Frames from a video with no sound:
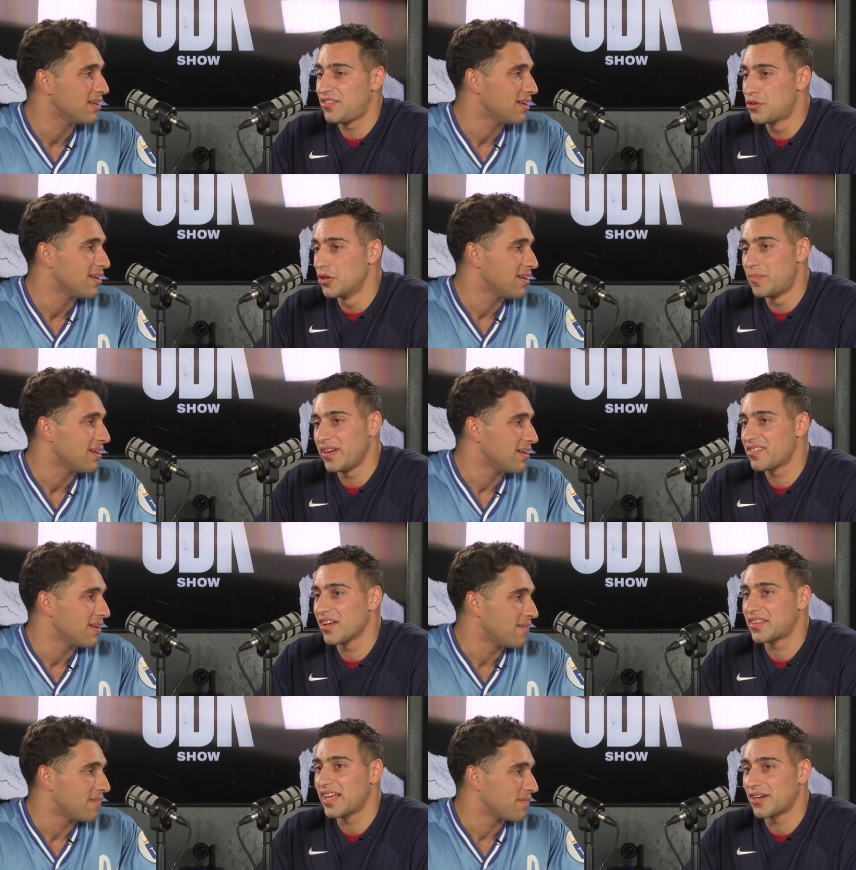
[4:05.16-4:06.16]
Speaker 1: He's good, but he's
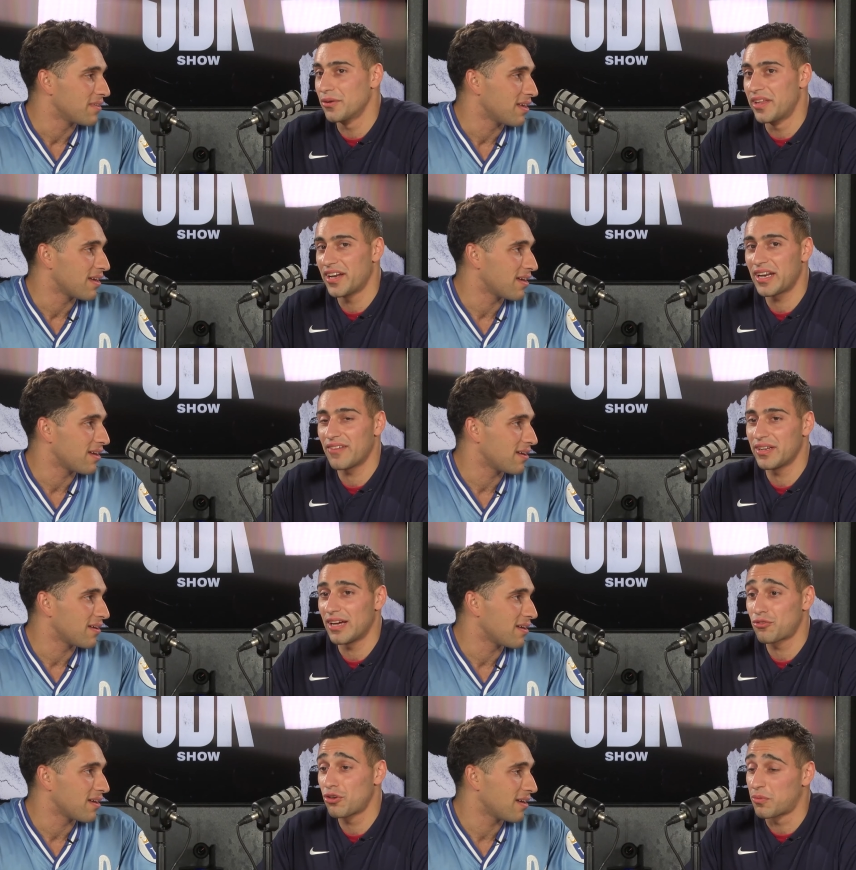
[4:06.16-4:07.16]
not that good. They don't have
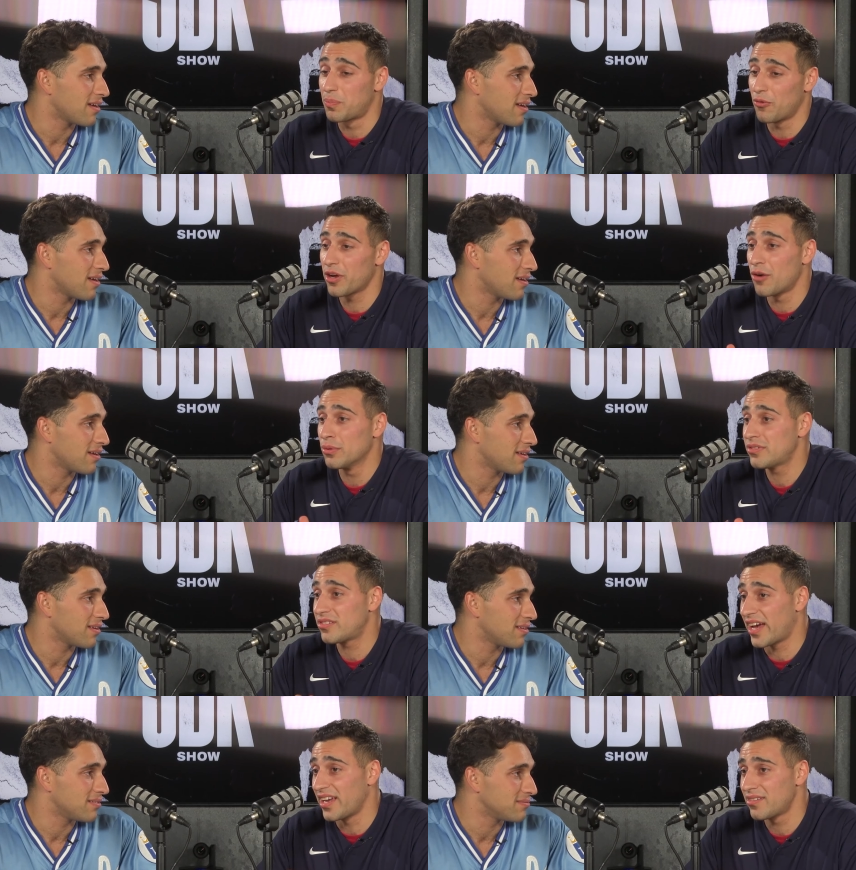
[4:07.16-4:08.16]
enough troops. But what I will
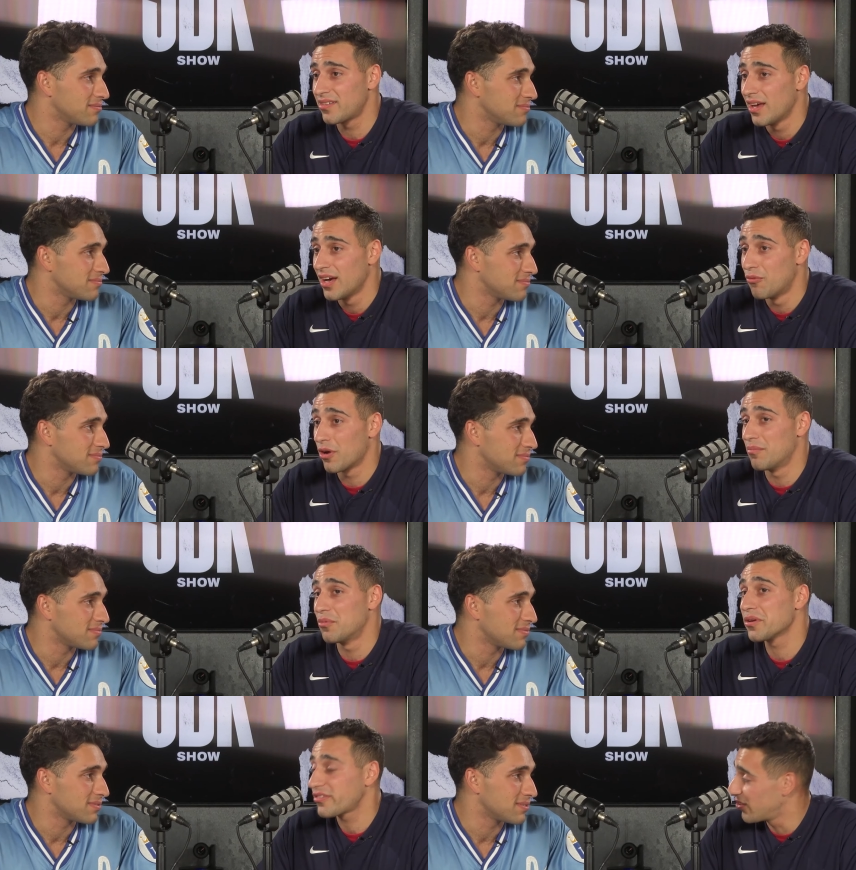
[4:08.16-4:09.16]
say is, what I'm
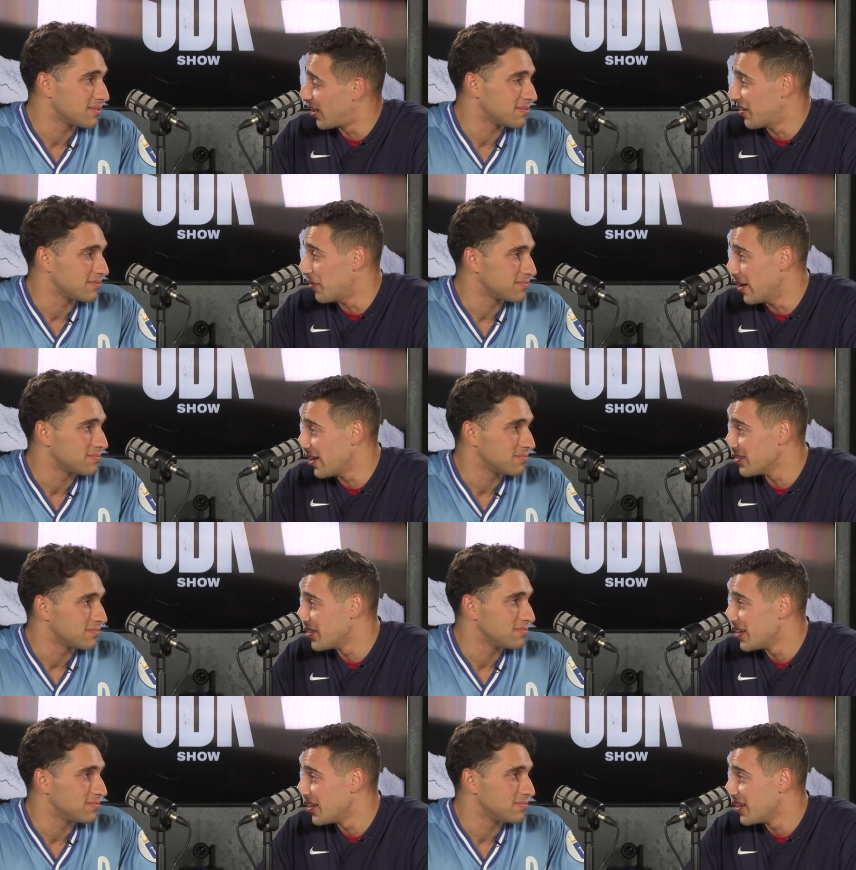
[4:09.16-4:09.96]
more excited about